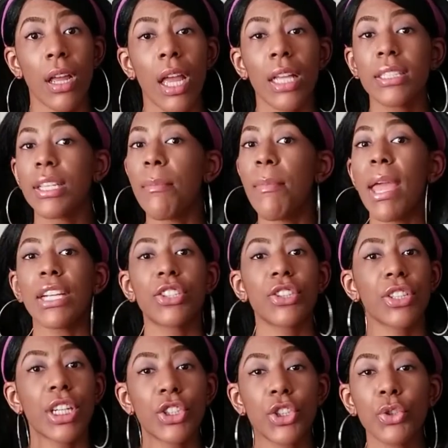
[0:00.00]
to make sure
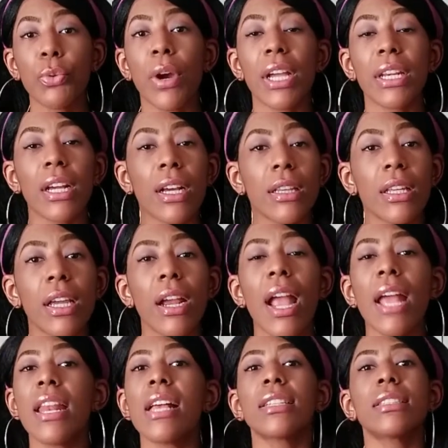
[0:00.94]
that you are in the clear
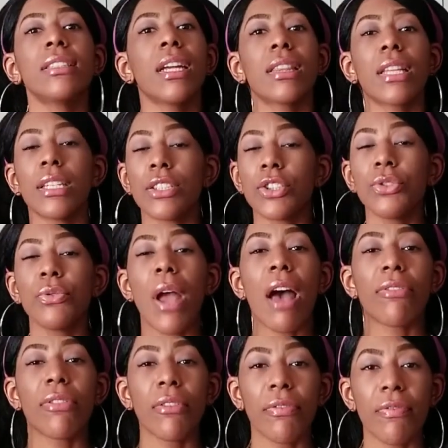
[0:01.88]
and there's nothing that you
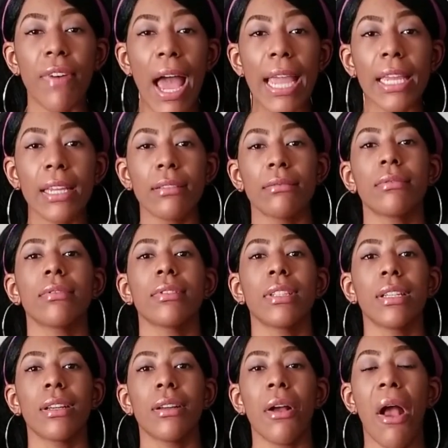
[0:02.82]
have to fight.
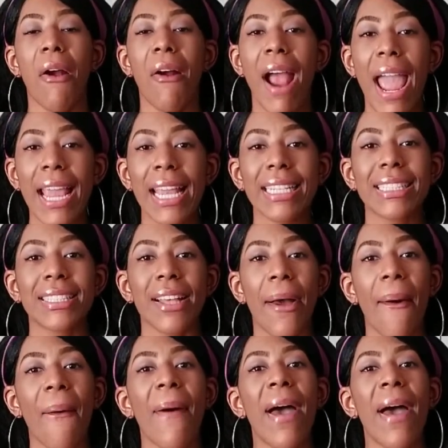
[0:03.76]
All right. So, all